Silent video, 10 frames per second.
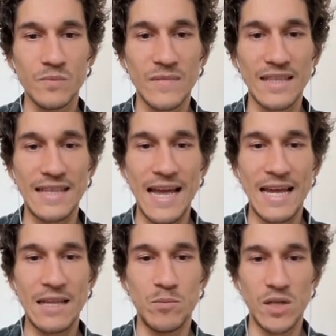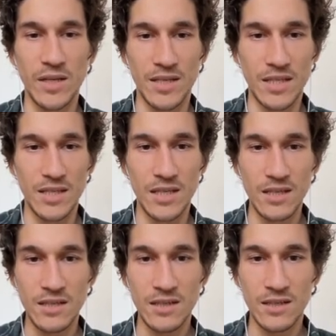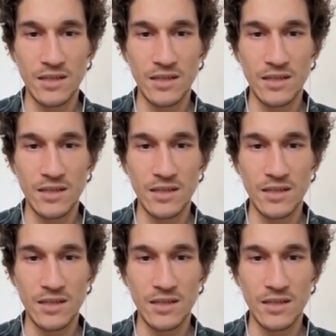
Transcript: then build a city,